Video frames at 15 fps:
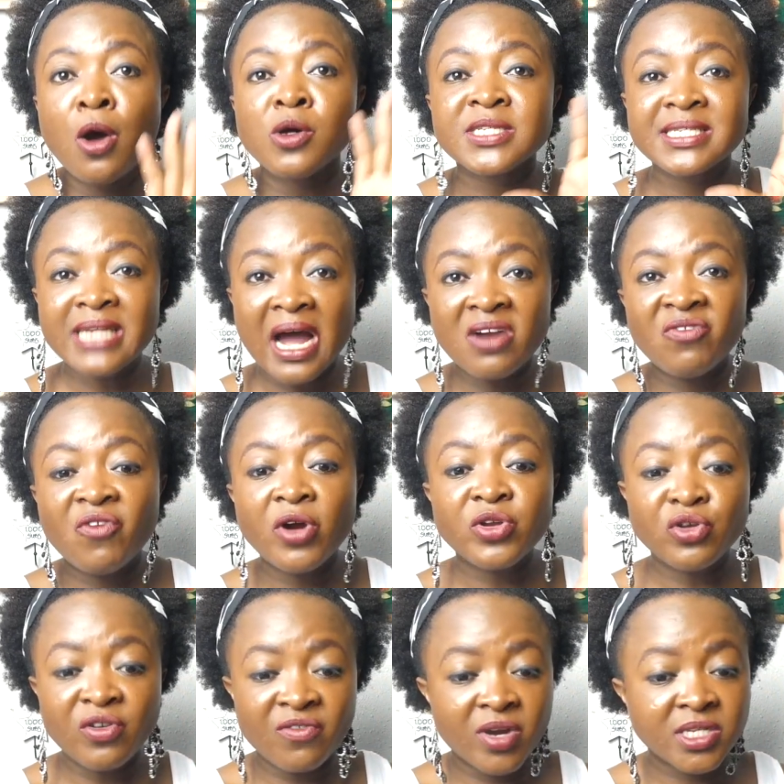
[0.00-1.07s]
Stanford
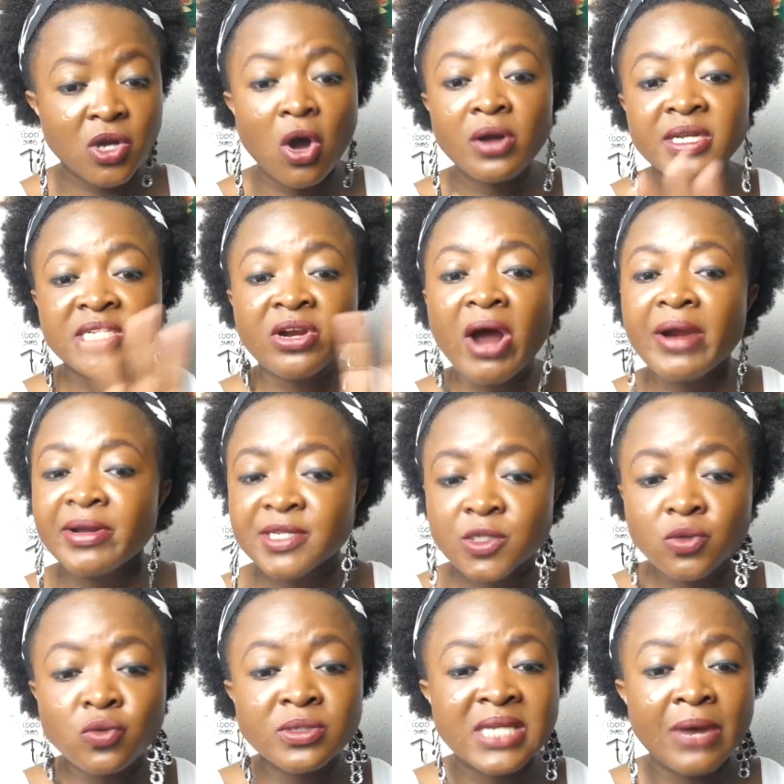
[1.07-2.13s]
University, all these graduate
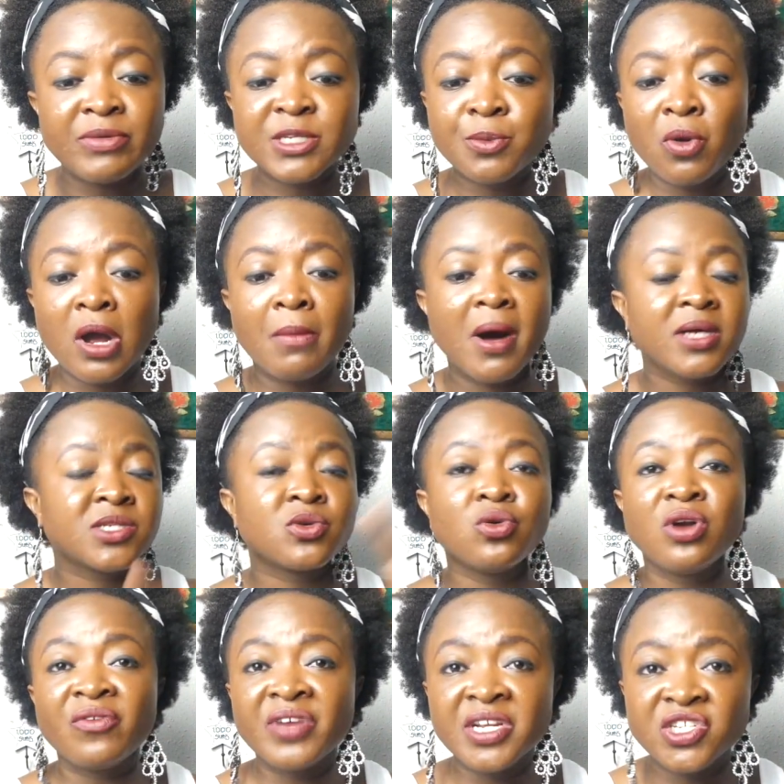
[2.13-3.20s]
schools that we spoke about, School
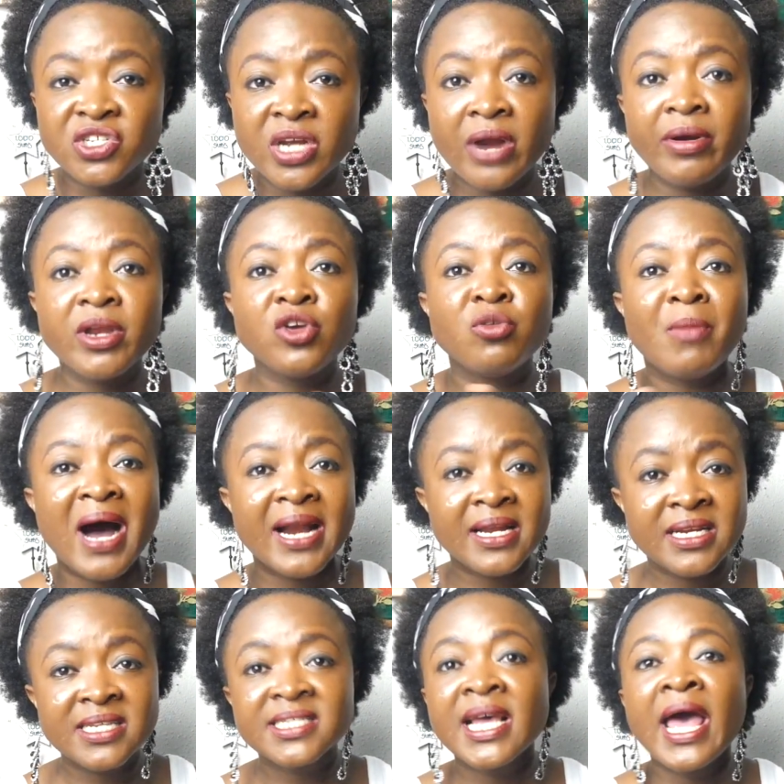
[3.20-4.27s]
of Engineering,
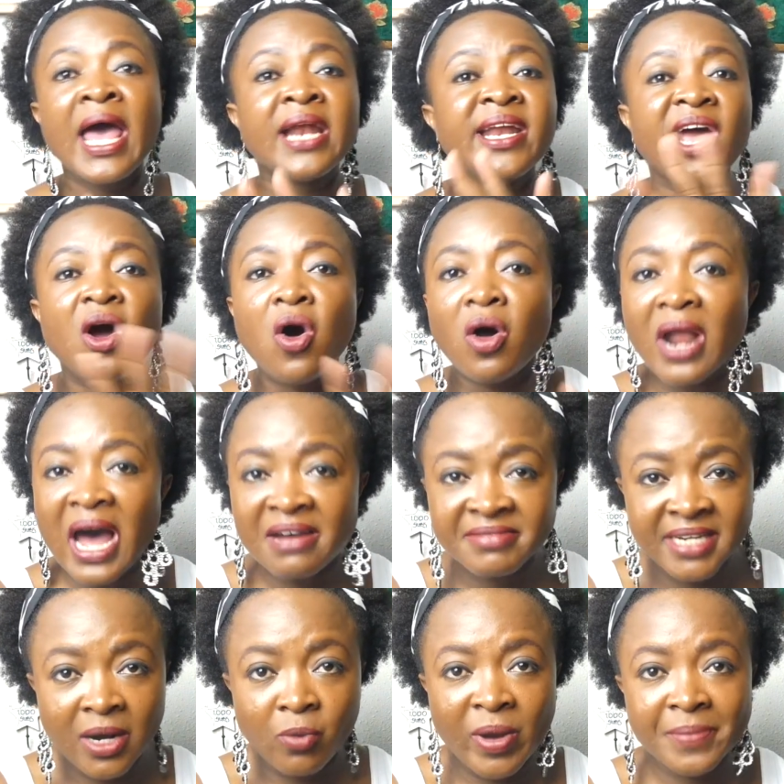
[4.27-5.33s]
Humanities, they all have
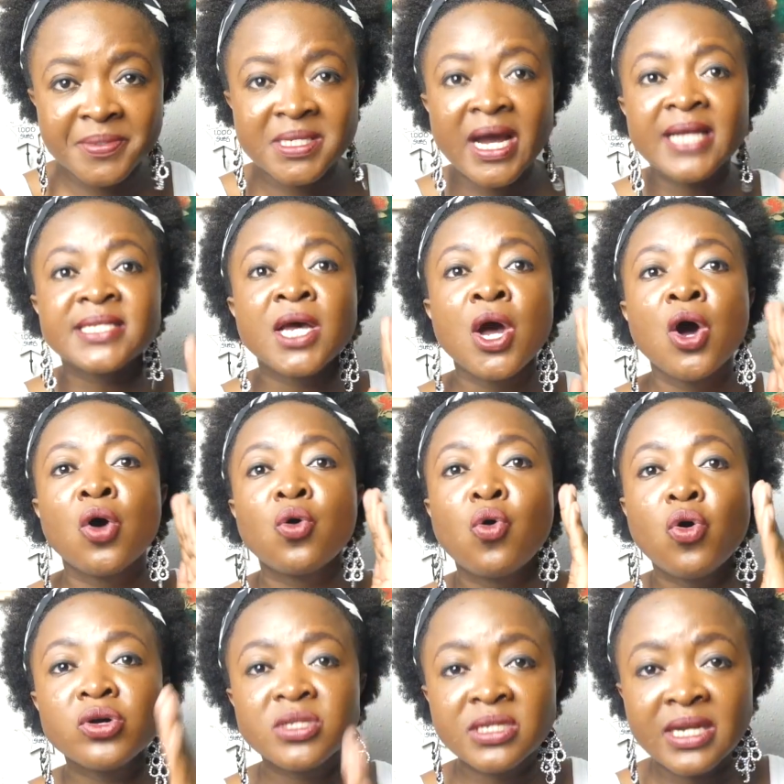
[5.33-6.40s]
their websites.
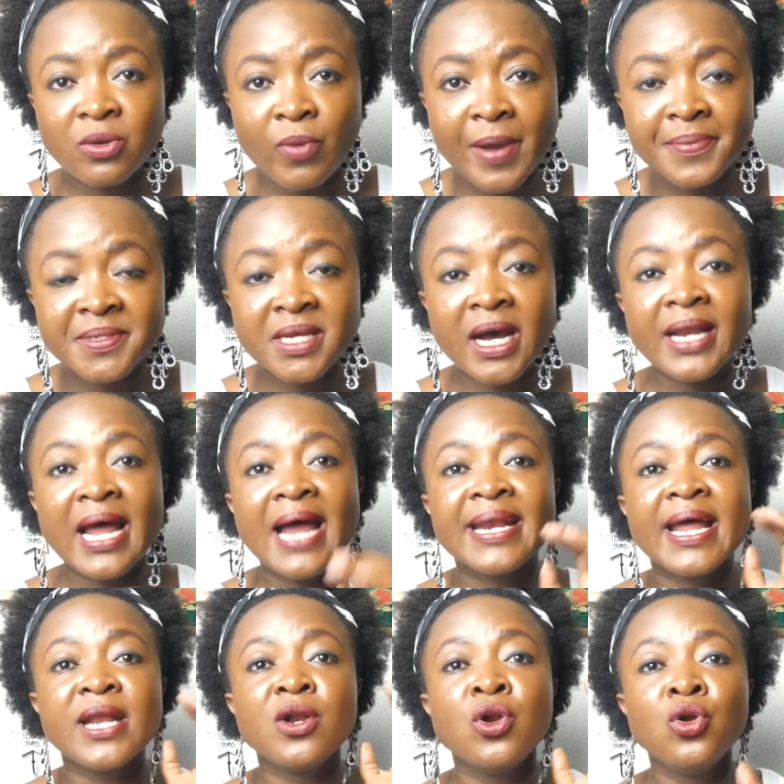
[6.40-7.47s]
Go to their website and
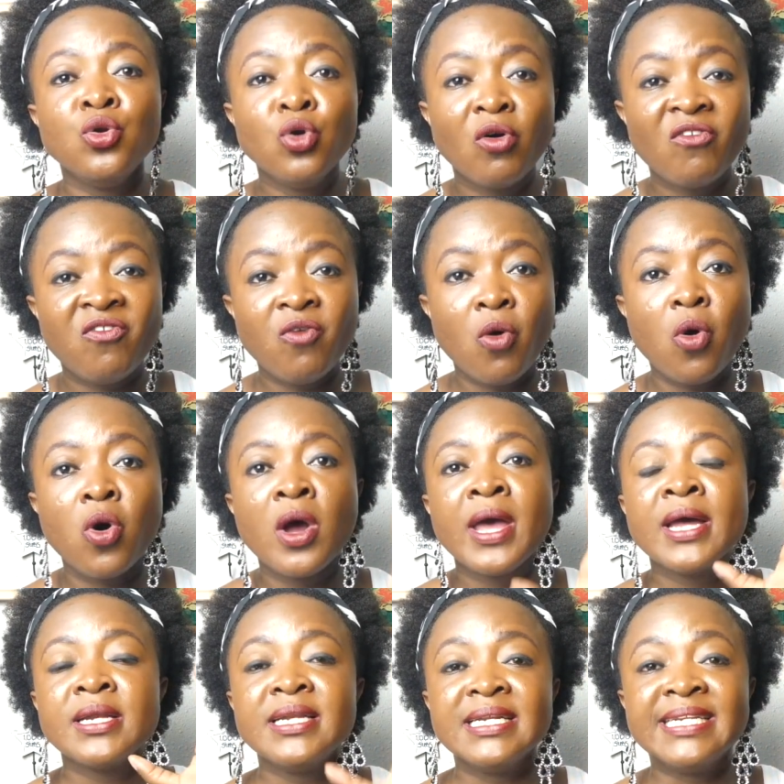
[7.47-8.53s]
then look for
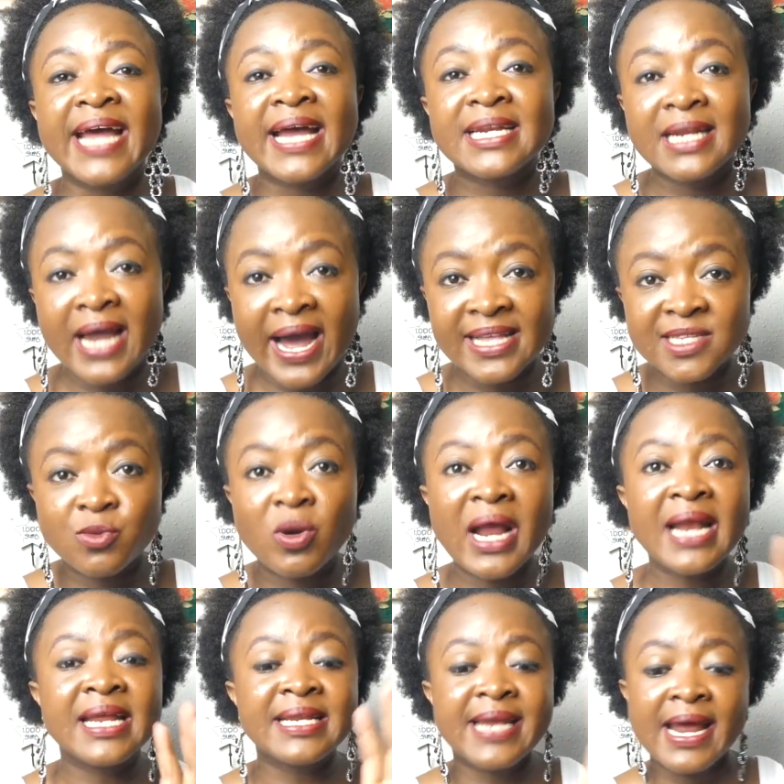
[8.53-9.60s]
the deadlines. What are
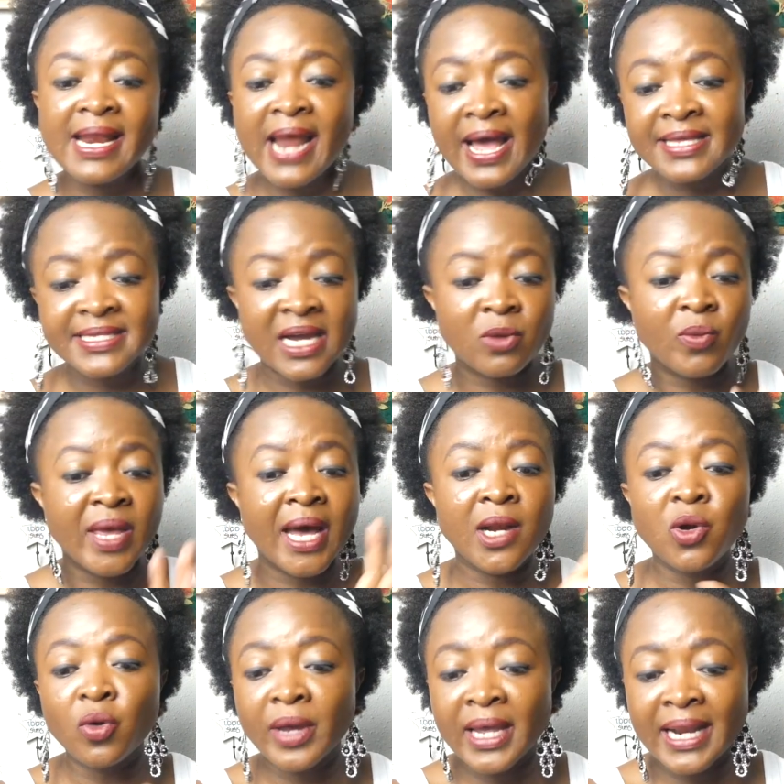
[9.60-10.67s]
the deadlines that we are
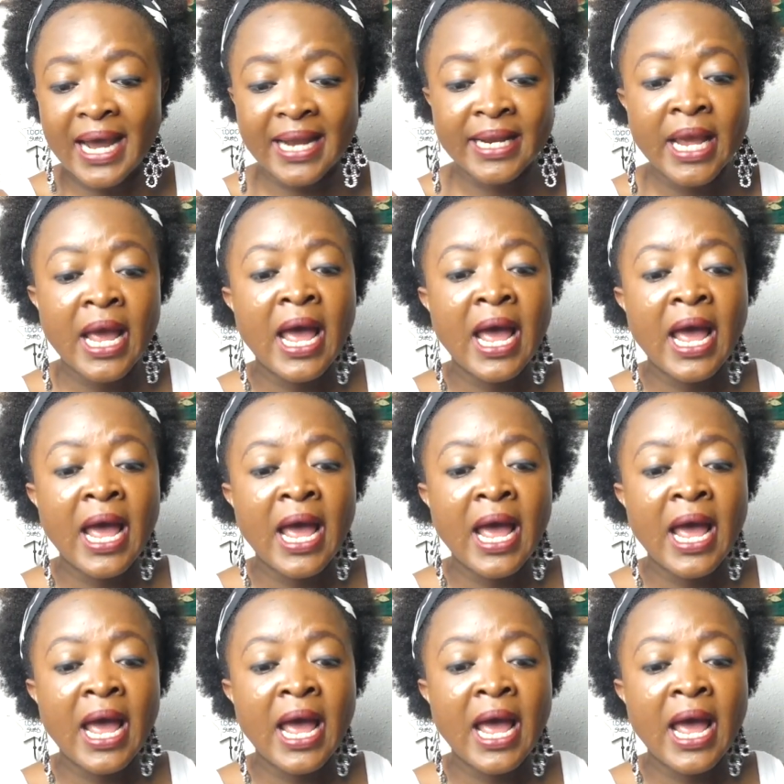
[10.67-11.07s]
looking at?